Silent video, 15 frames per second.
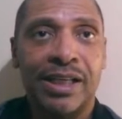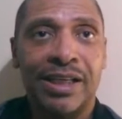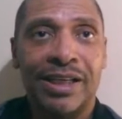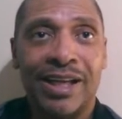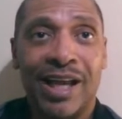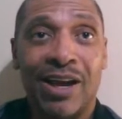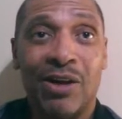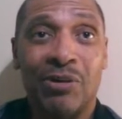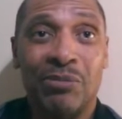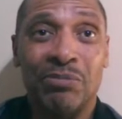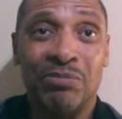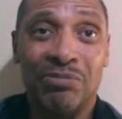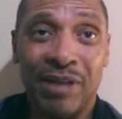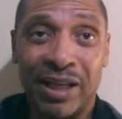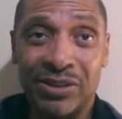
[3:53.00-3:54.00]
Now,
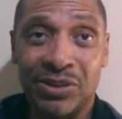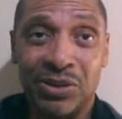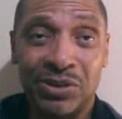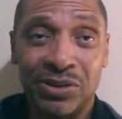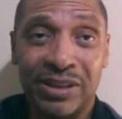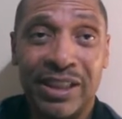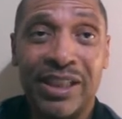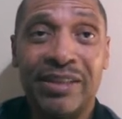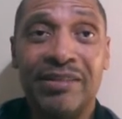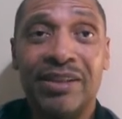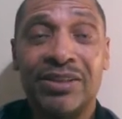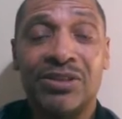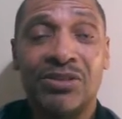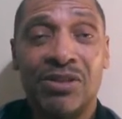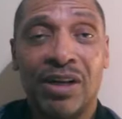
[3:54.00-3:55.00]
as you'll see,
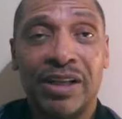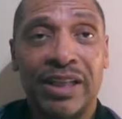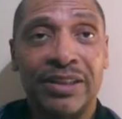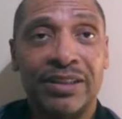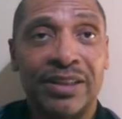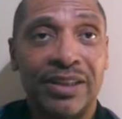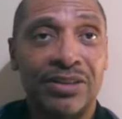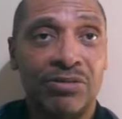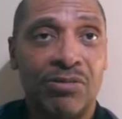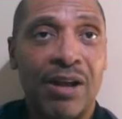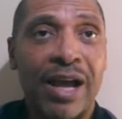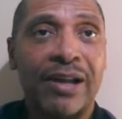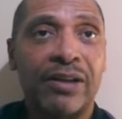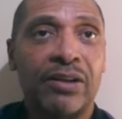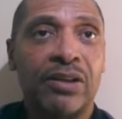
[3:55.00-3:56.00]
this truck isn't as
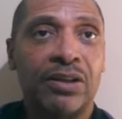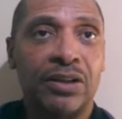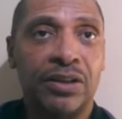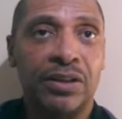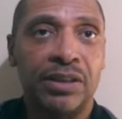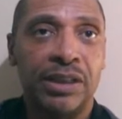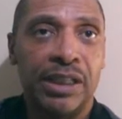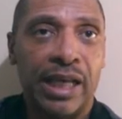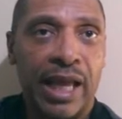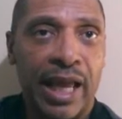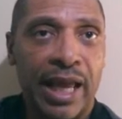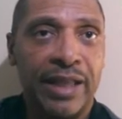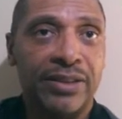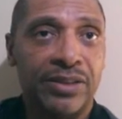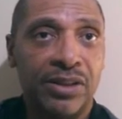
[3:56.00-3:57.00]
radical
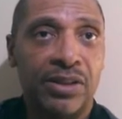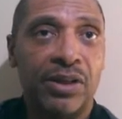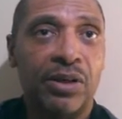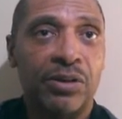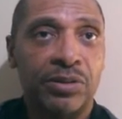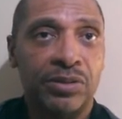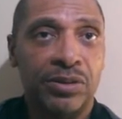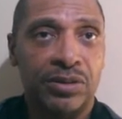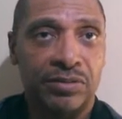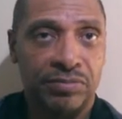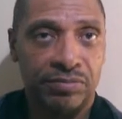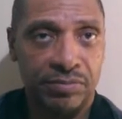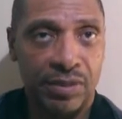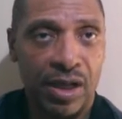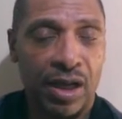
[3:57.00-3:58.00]
as the nose
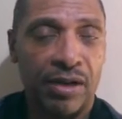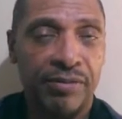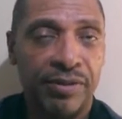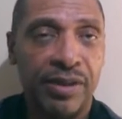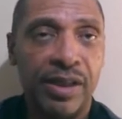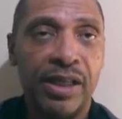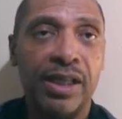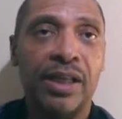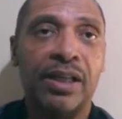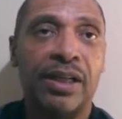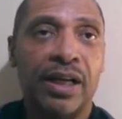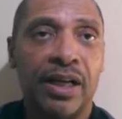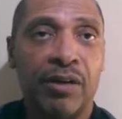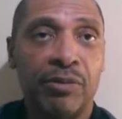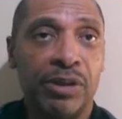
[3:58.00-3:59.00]
of the
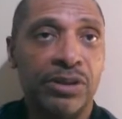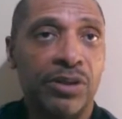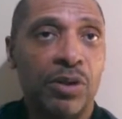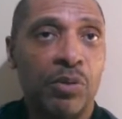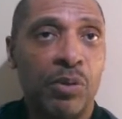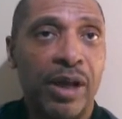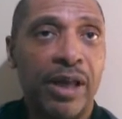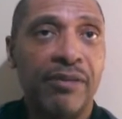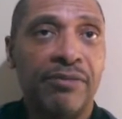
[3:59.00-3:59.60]
original Wave